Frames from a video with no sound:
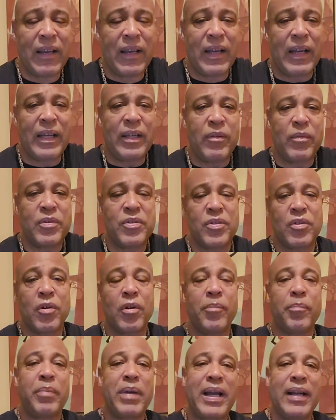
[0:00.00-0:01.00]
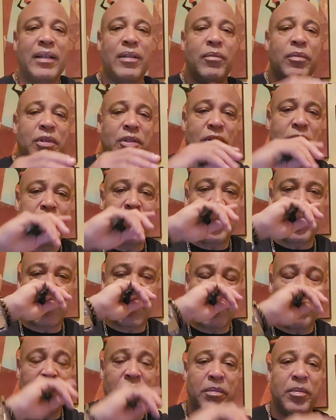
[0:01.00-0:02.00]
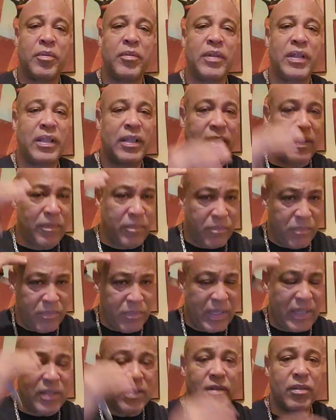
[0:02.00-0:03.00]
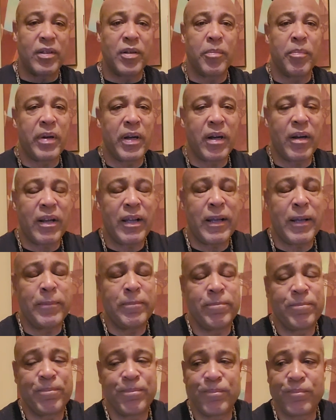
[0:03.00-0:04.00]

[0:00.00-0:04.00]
how you resort back to what you're most comfortable with based on your paradigm.